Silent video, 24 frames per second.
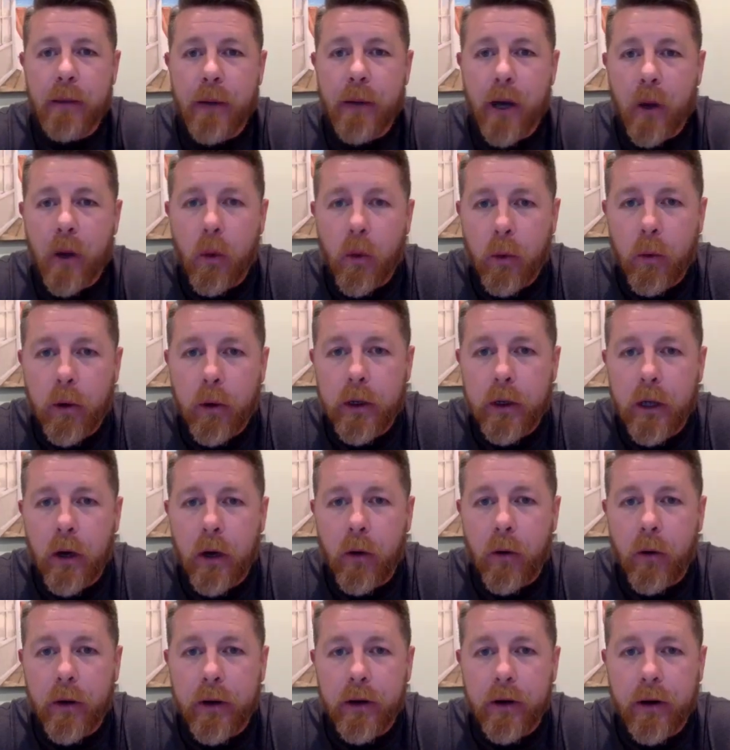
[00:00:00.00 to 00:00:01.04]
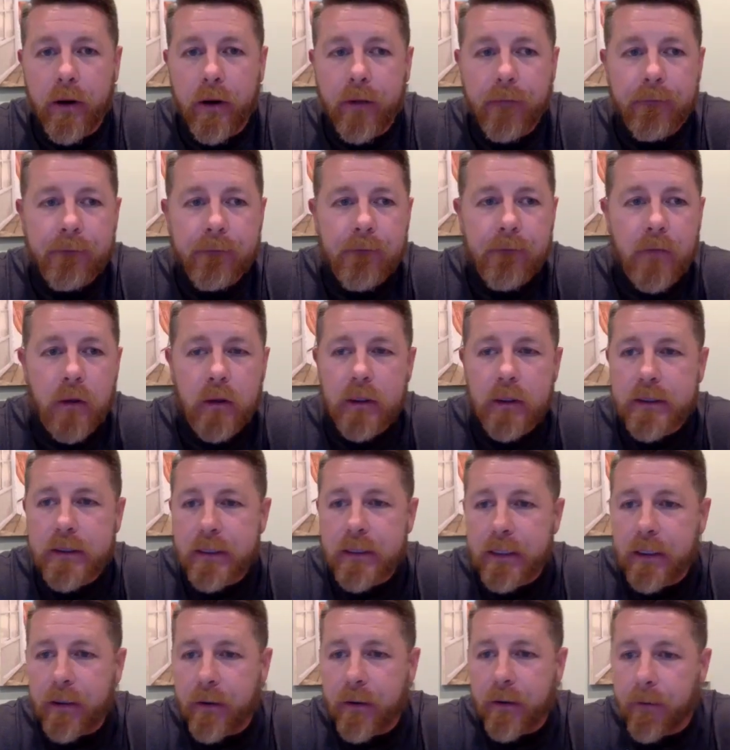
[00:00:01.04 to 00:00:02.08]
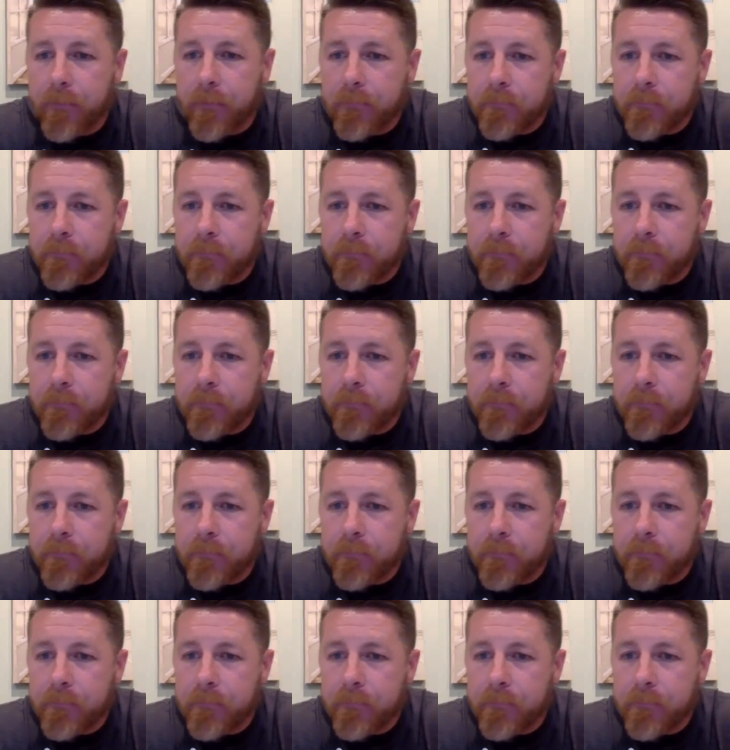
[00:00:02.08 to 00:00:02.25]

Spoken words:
about where we're going here. Let's see here.